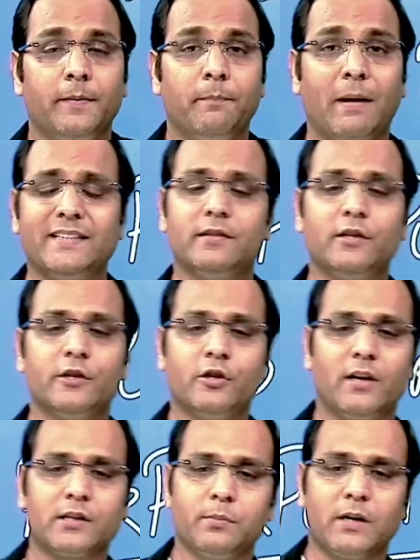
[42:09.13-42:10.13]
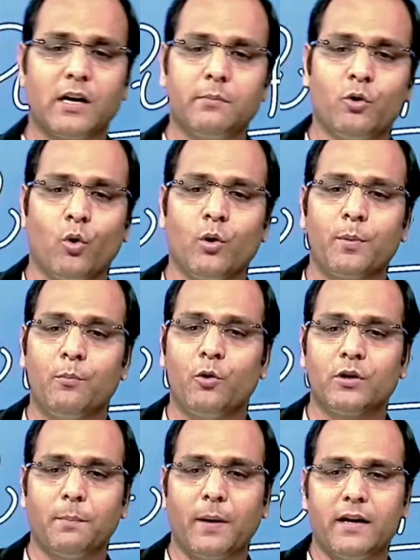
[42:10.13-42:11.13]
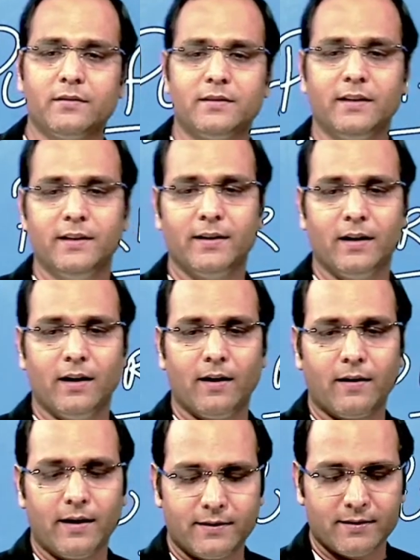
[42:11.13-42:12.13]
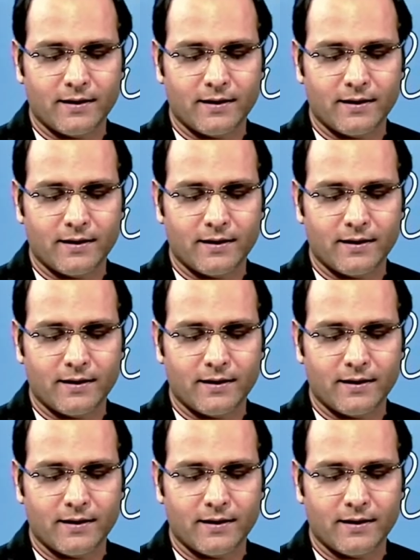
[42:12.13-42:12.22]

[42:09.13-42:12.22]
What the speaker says: my suggestion, Lakshman Ram, don't promote the piracy. Right,